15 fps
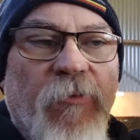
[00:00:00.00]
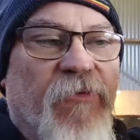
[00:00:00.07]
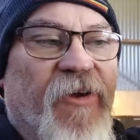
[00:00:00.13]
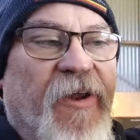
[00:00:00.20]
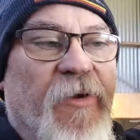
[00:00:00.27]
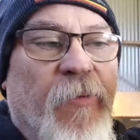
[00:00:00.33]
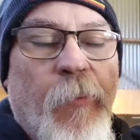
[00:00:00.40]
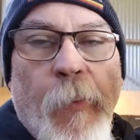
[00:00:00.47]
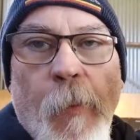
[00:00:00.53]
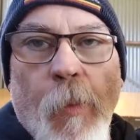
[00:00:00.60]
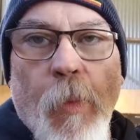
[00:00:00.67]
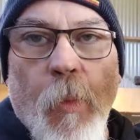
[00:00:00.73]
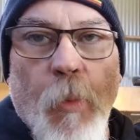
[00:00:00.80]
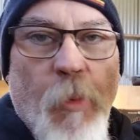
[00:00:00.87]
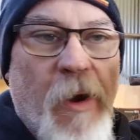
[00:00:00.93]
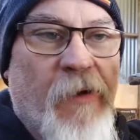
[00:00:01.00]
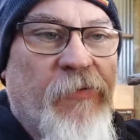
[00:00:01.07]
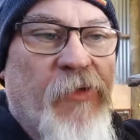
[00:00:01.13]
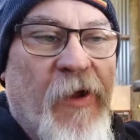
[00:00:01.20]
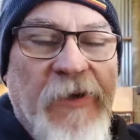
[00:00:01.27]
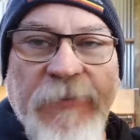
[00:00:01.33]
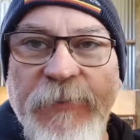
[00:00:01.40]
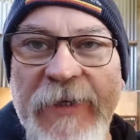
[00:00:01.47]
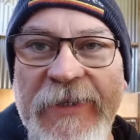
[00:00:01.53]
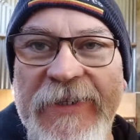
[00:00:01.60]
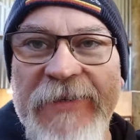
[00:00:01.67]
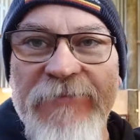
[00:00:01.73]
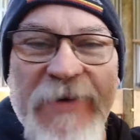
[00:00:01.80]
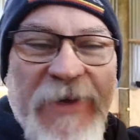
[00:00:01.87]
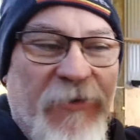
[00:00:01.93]
freaking, take
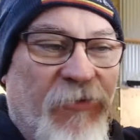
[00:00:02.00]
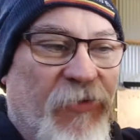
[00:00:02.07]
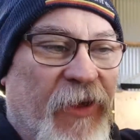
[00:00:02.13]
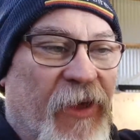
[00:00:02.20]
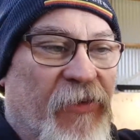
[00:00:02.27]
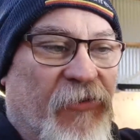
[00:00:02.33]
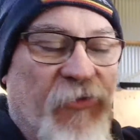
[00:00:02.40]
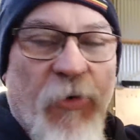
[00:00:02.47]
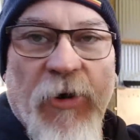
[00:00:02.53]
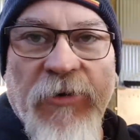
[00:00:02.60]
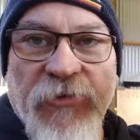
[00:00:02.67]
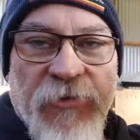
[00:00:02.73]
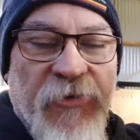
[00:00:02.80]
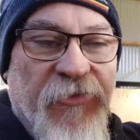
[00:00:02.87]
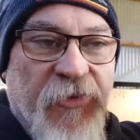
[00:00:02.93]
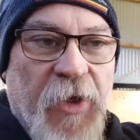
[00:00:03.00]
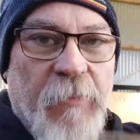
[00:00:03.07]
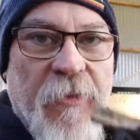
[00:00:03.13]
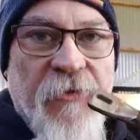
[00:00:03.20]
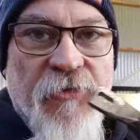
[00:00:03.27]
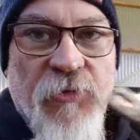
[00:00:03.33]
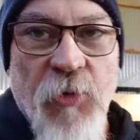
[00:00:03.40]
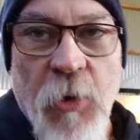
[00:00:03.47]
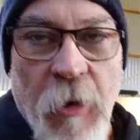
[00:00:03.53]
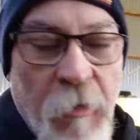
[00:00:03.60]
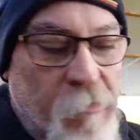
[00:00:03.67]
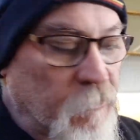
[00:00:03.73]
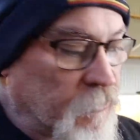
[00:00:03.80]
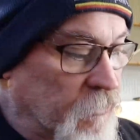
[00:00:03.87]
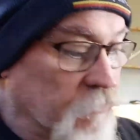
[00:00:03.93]
pizza metal on the other side and dress it up and then drill
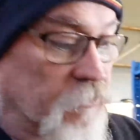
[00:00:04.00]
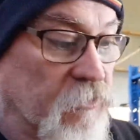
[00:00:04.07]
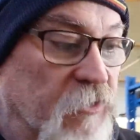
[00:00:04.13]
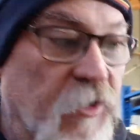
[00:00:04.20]
holes and